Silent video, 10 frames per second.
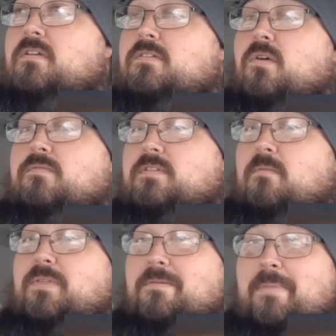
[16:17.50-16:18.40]
So if
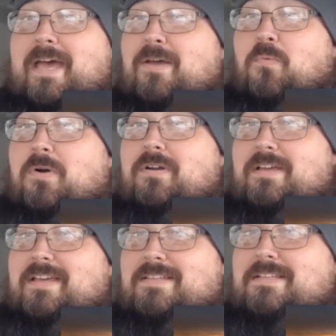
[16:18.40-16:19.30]
something bad
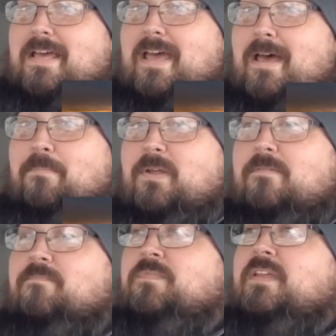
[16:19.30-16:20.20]
is to happen,